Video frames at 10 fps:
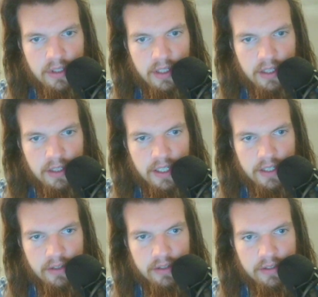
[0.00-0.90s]
And
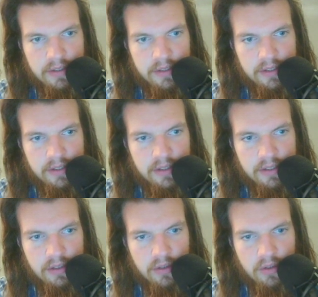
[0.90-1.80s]
here,
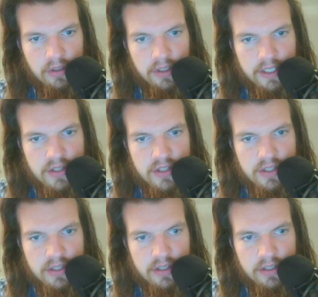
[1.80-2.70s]
all this.